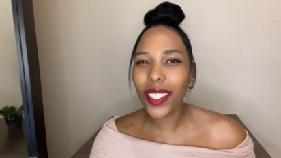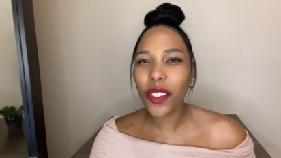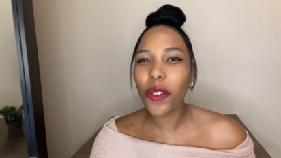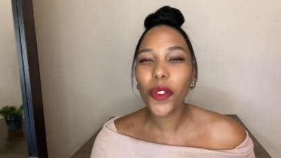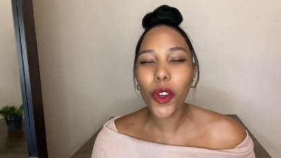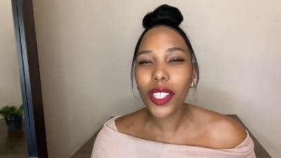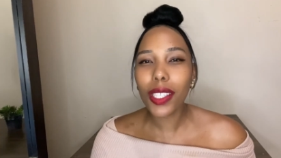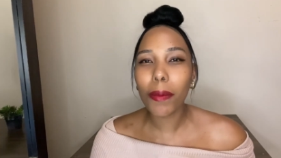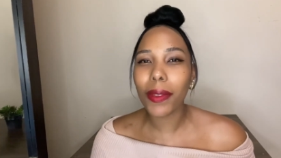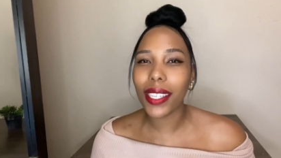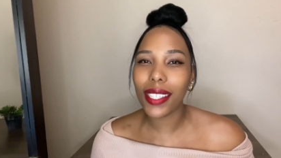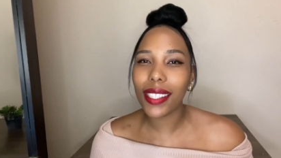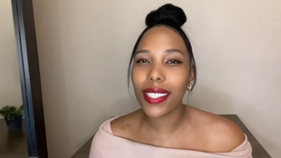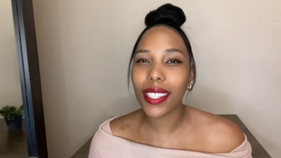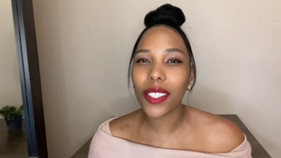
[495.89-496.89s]
Of course I'm gonna
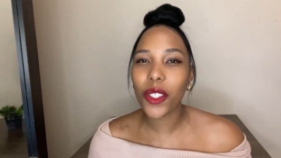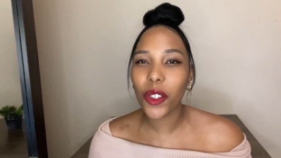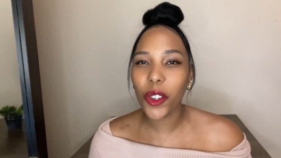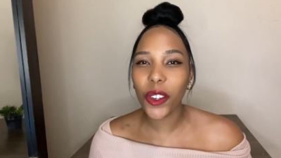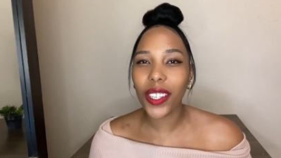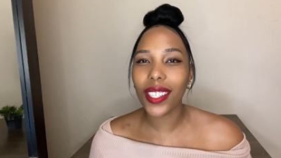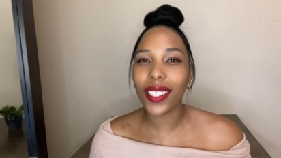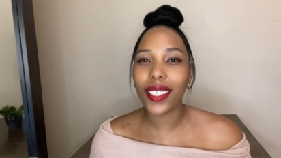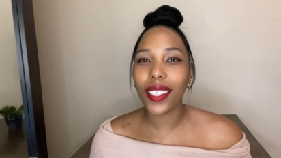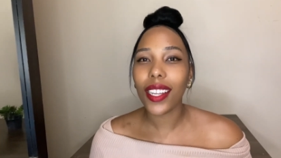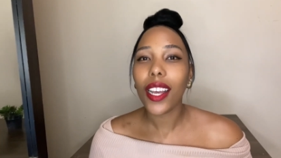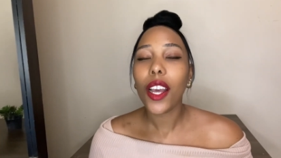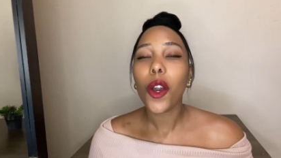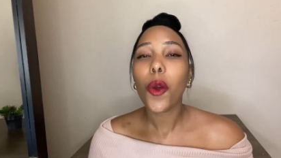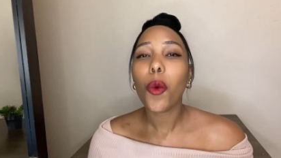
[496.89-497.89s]
list things correctly.
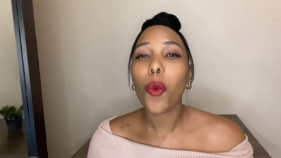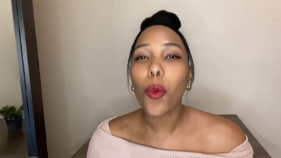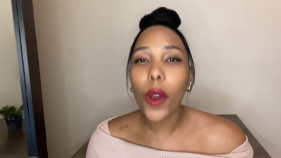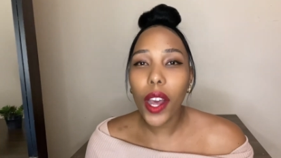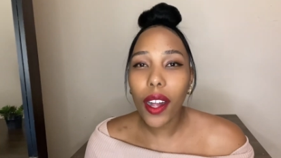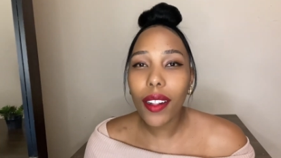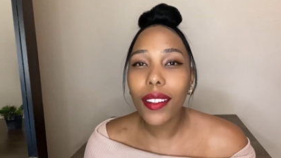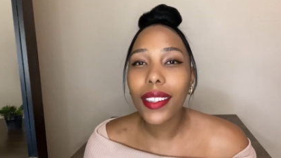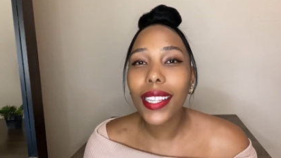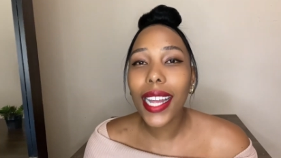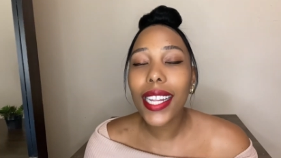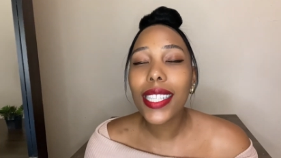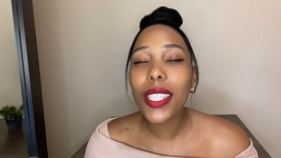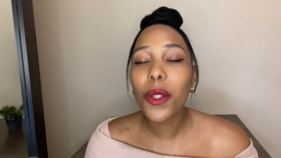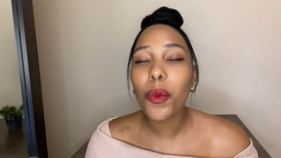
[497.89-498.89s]
Well,
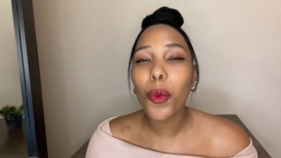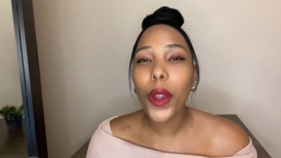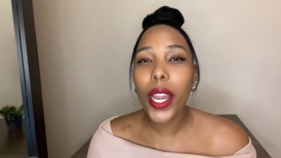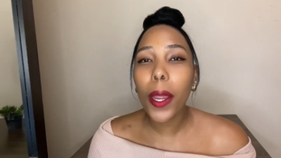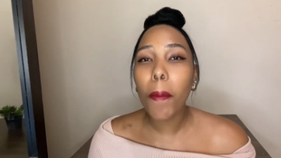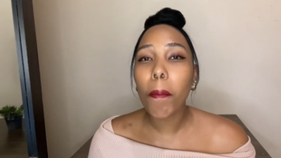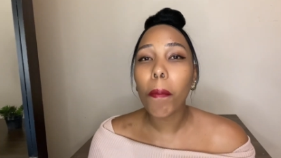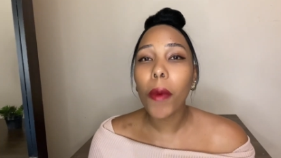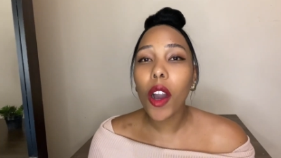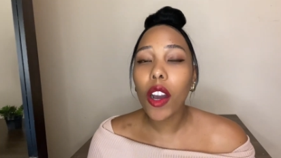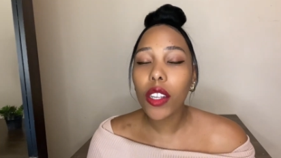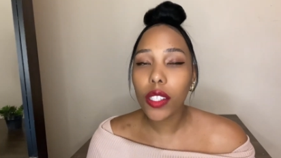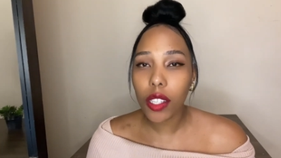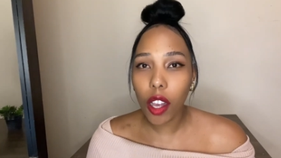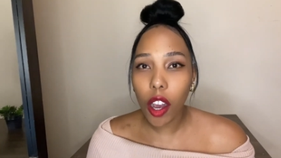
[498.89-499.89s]
that's where
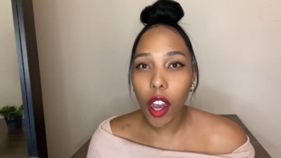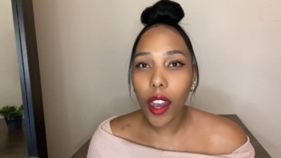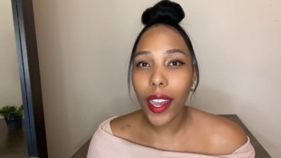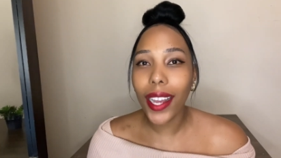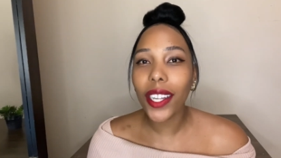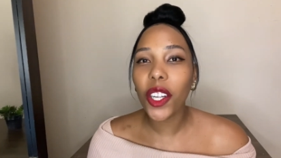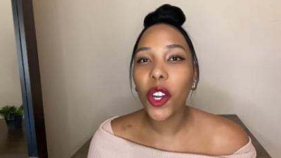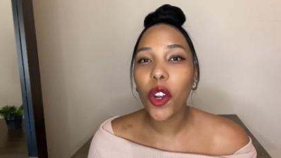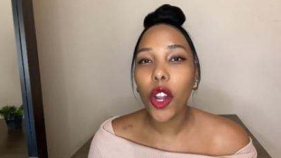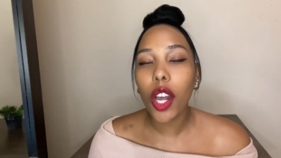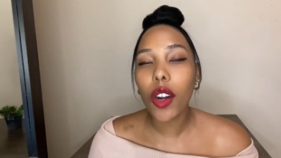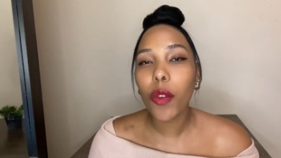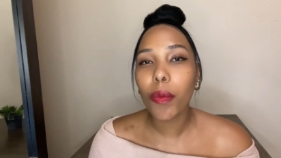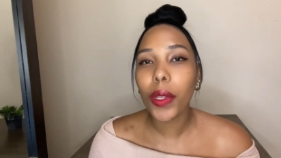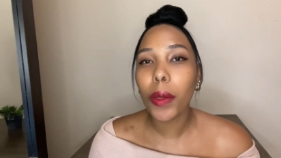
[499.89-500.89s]
marks are, and a lot
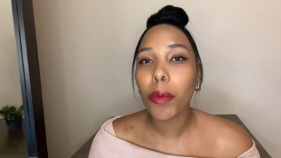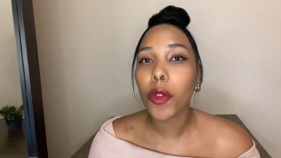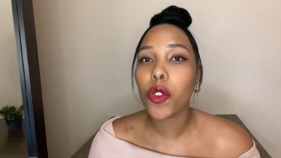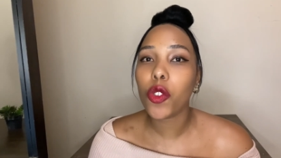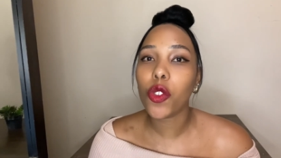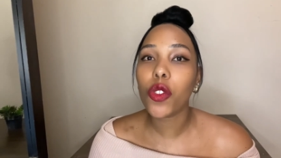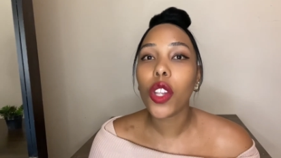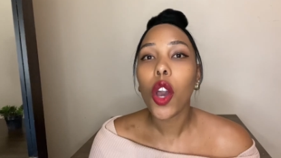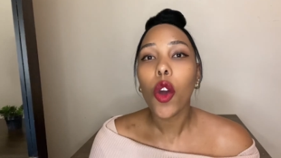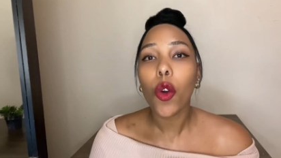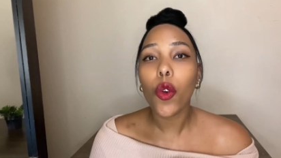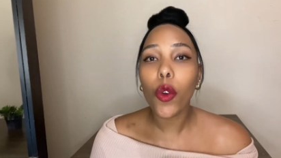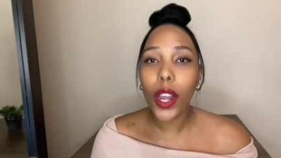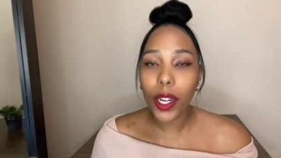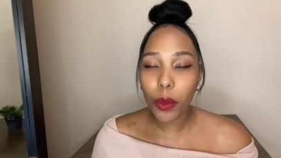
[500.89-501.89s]
of people just
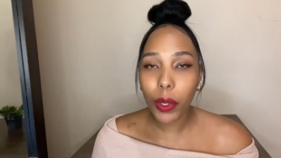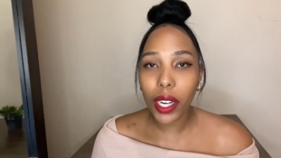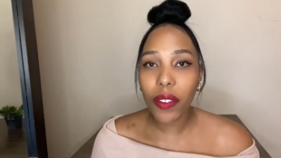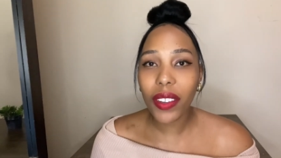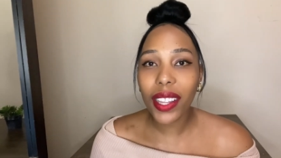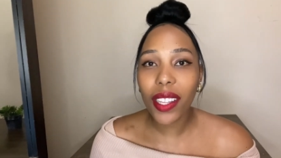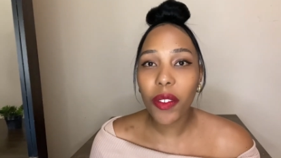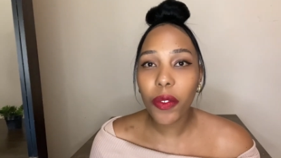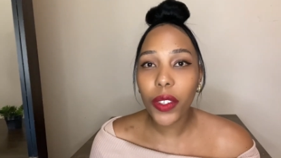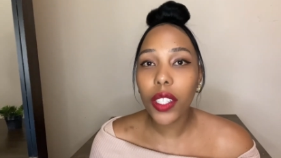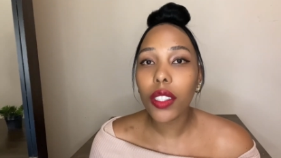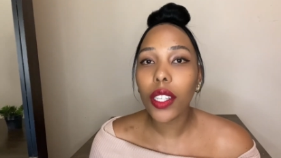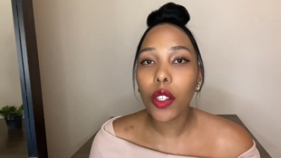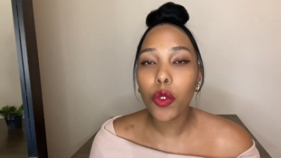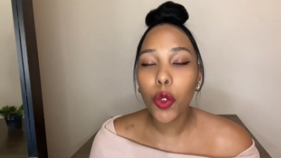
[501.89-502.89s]
write whatever they feel.
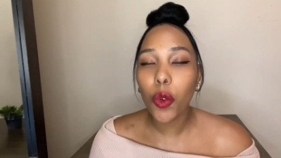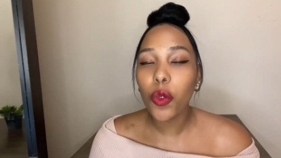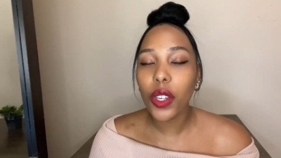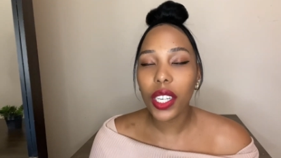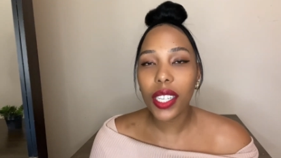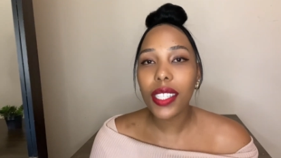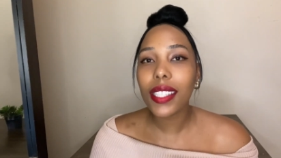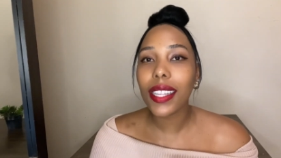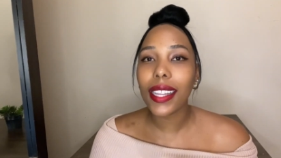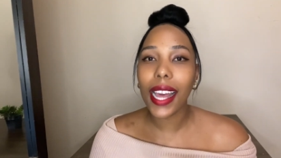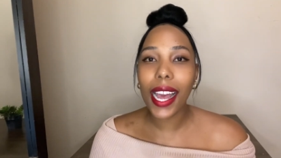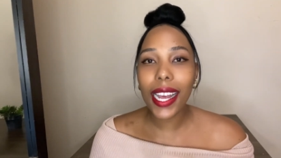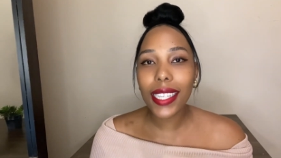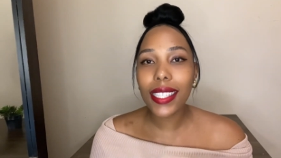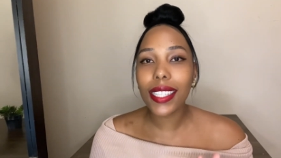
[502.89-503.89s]
They don't list the
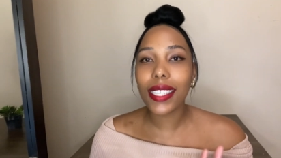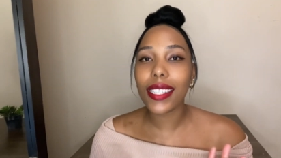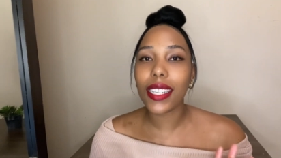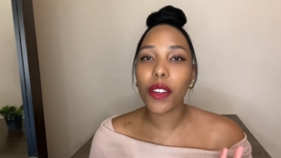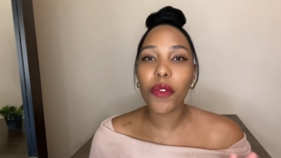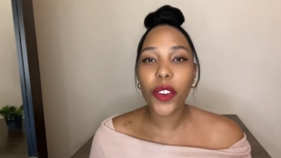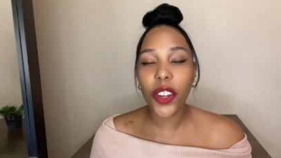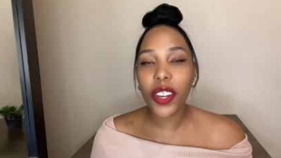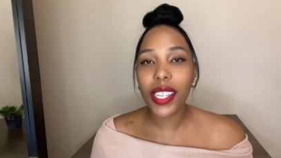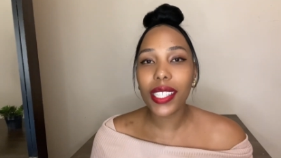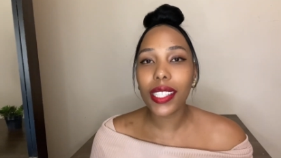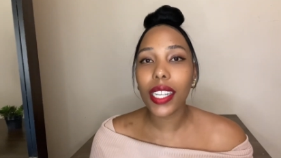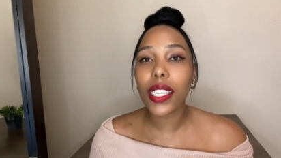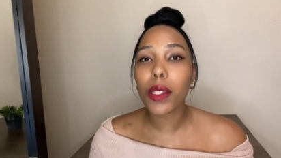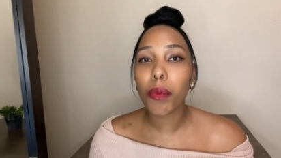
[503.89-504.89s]
assets and various
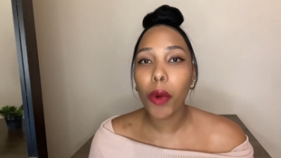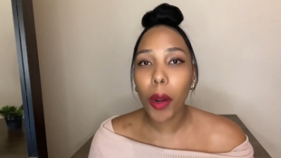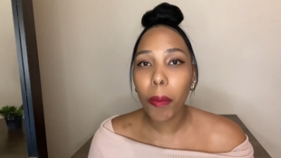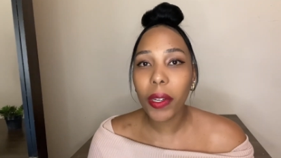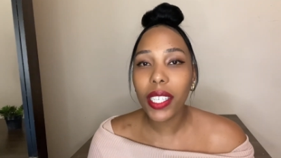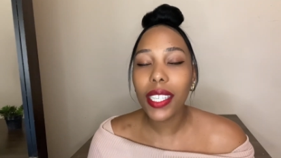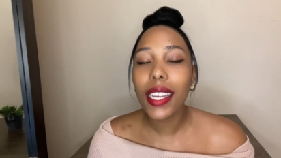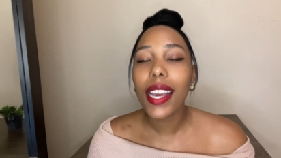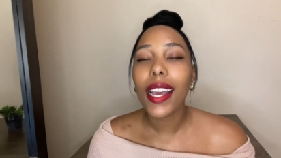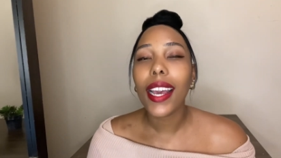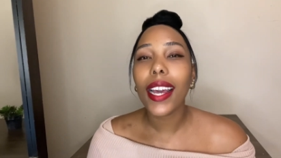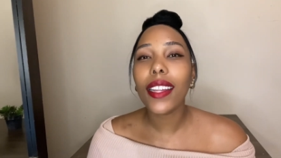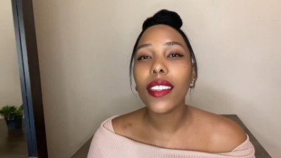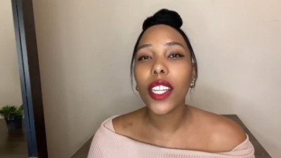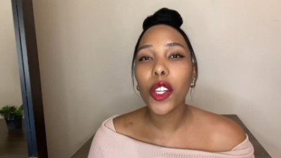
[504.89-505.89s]
things properly,
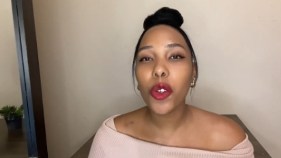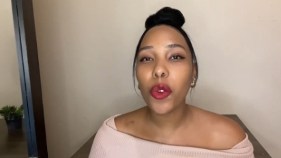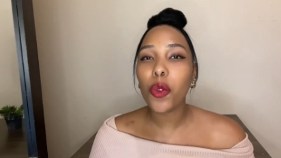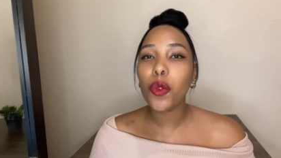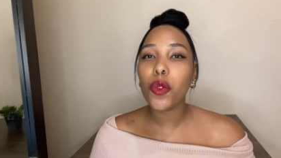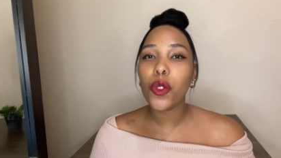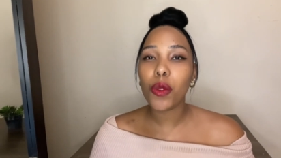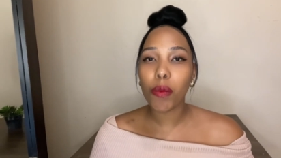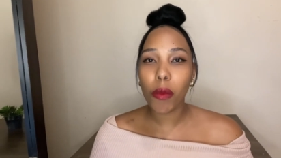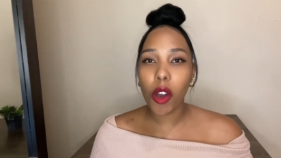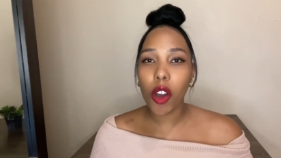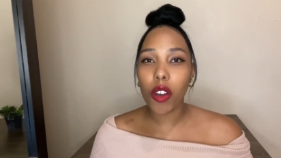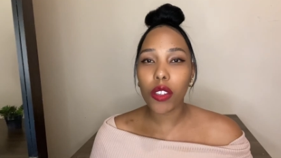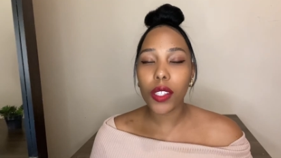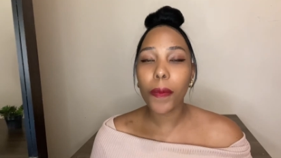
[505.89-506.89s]
and they lose
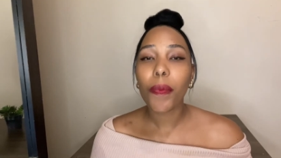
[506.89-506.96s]
marks.